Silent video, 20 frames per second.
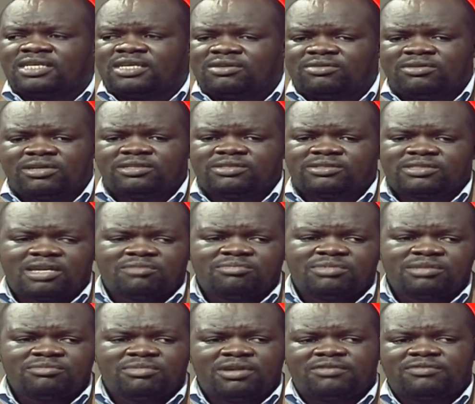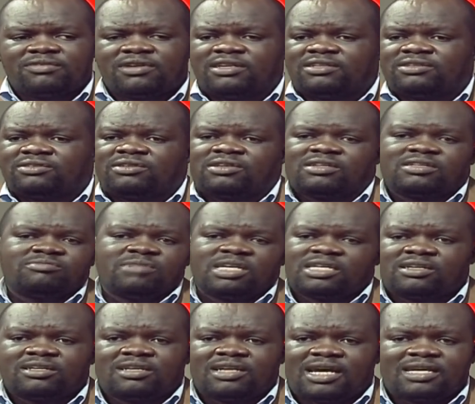when you start being my friend, you know, might
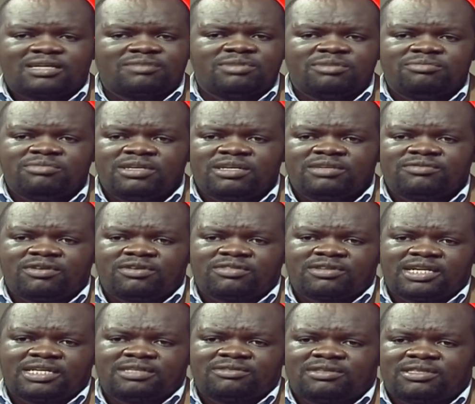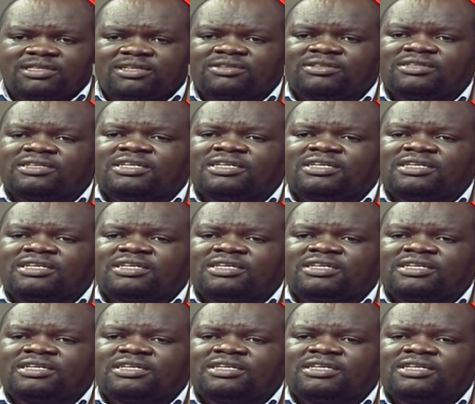not like me being forthright with you.